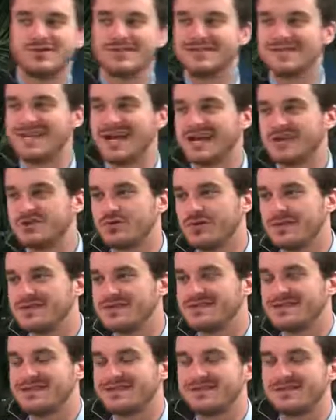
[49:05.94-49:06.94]
of the sanctuary
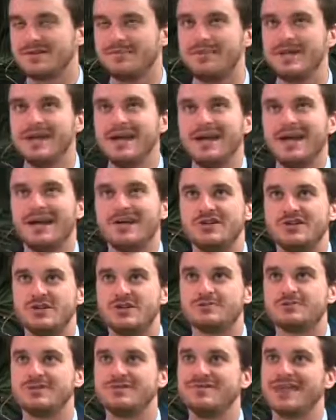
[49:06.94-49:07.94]
system, in
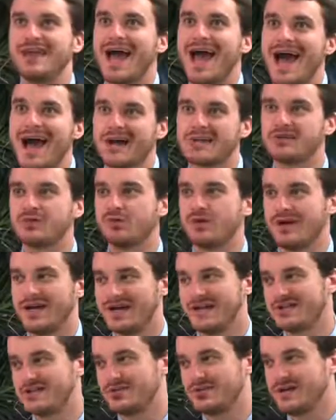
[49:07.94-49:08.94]
terms of the actual
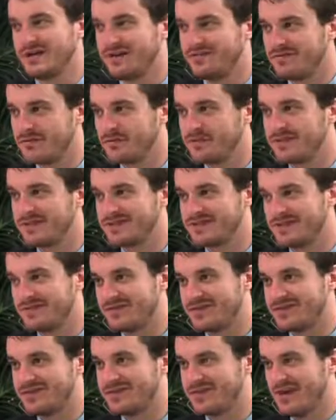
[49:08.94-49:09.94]
history of the priests,
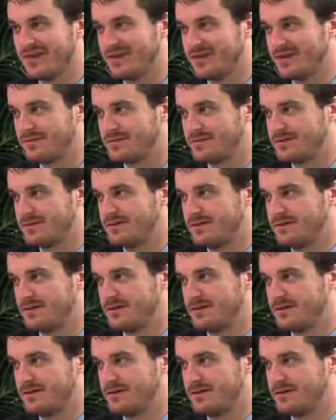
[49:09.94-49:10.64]
Levites, and Nethinims?